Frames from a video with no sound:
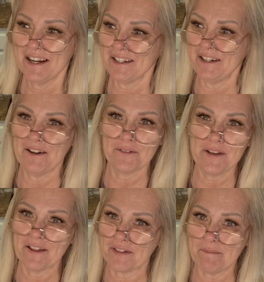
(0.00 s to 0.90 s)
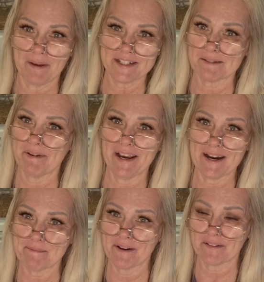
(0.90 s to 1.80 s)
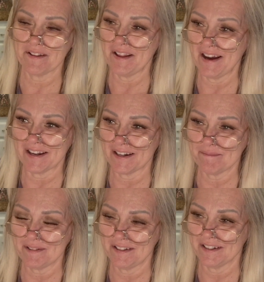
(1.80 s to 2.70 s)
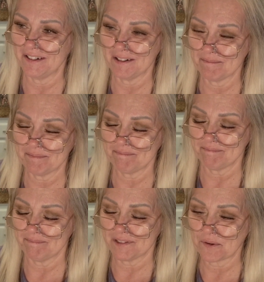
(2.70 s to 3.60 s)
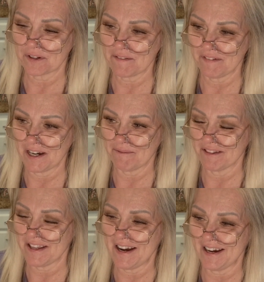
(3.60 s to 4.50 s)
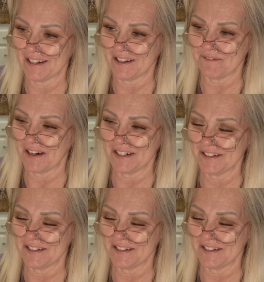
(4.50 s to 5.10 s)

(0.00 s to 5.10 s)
Nothing makes me happier than that. I'm totally fine with that. If I